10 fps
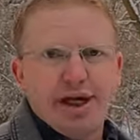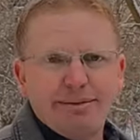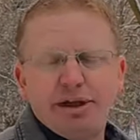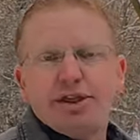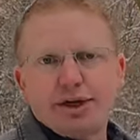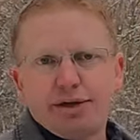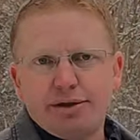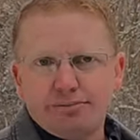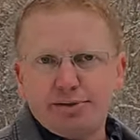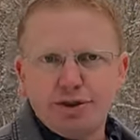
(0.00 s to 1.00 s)
I mean,
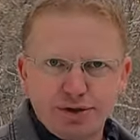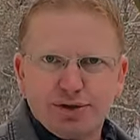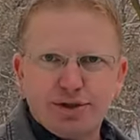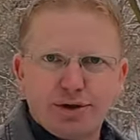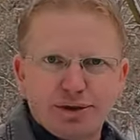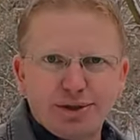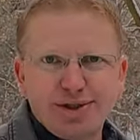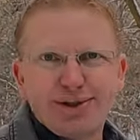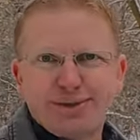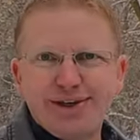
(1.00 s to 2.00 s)
32s or
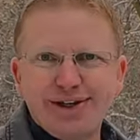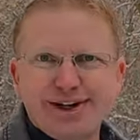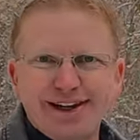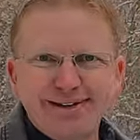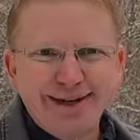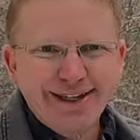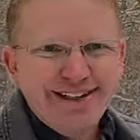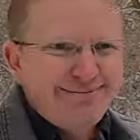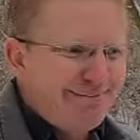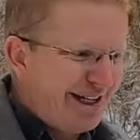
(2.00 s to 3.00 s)
33s look really good on them,
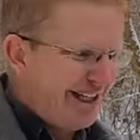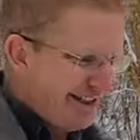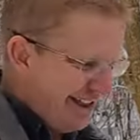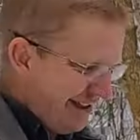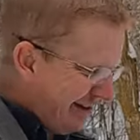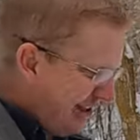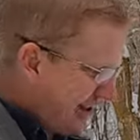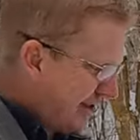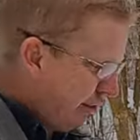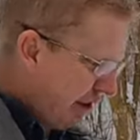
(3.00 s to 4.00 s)
but
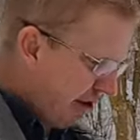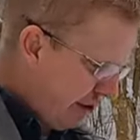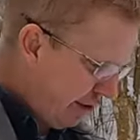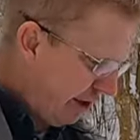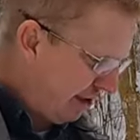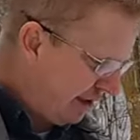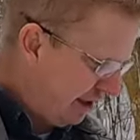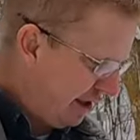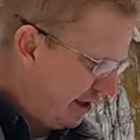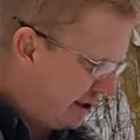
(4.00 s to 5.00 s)
this is going to do
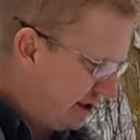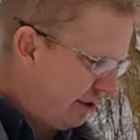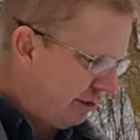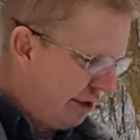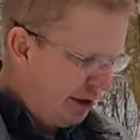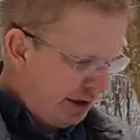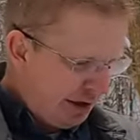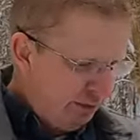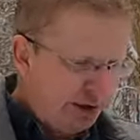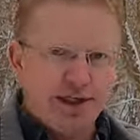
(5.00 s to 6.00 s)
everything you need it to do
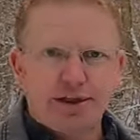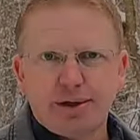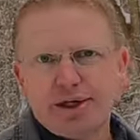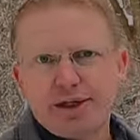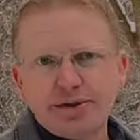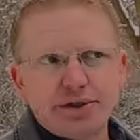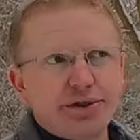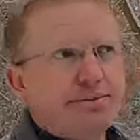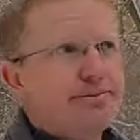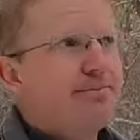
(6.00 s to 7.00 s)
with a 30-inch.